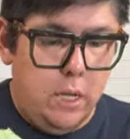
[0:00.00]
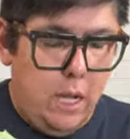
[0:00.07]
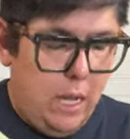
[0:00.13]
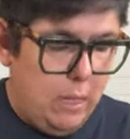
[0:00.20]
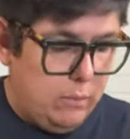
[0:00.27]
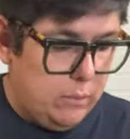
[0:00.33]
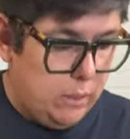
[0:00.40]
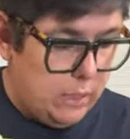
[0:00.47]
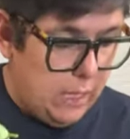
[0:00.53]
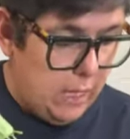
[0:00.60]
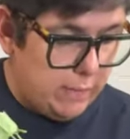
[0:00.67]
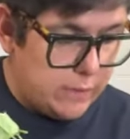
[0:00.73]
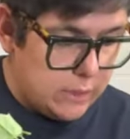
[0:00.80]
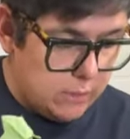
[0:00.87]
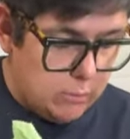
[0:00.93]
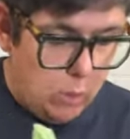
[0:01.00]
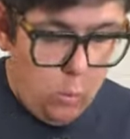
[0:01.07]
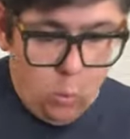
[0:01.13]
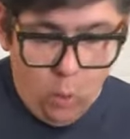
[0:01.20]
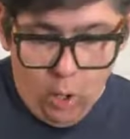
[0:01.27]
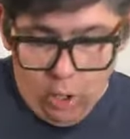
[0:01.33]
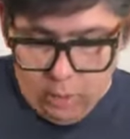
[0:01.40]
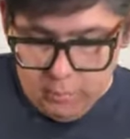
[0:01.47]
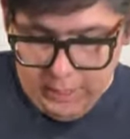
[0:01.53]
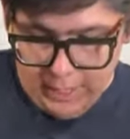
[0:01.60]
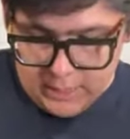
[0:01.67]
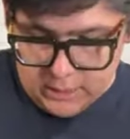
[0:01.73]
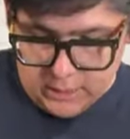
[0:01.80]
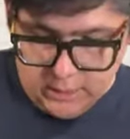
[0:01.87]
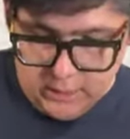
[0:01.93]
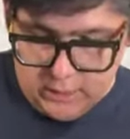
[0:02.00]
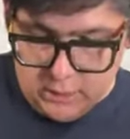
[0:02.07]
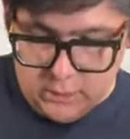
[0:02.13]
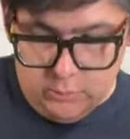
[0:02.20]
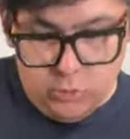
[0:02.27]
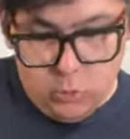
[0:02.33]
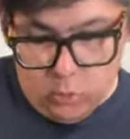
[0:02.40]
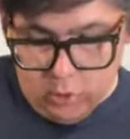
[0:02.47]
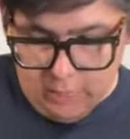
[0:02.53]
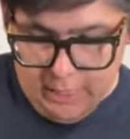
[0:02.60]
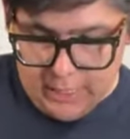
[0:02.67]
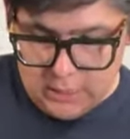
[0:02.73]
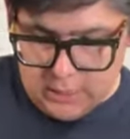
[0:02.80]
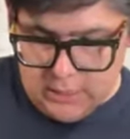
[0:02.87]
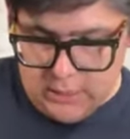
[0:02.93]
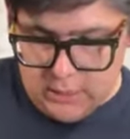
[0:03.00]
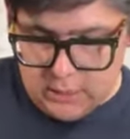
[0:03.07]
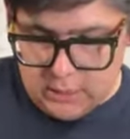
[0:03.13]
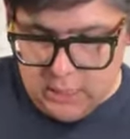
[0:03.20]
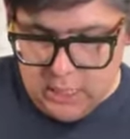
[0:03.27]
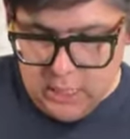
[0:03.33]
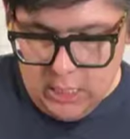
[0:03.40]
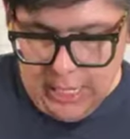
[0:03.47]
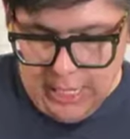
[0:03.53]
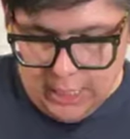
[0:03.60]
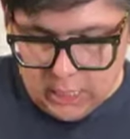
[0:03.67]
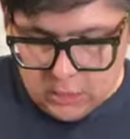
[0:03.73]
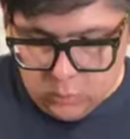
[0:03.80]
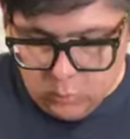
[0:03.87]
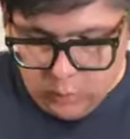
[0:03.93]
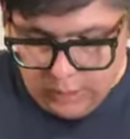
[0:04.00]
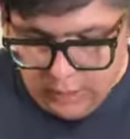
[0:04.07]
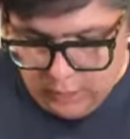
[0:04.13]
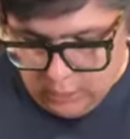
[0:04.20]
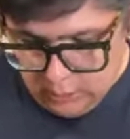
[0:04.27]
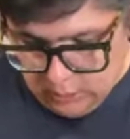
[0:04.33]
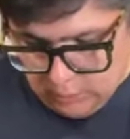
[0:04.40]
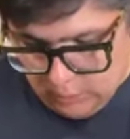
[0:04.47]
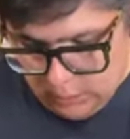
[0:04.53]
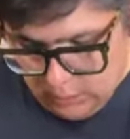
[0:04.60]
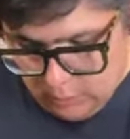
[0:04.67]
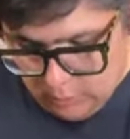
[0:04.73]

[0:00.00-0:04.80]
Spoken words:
Yeah, I'm going to have some wall baskets, some door baskets as well,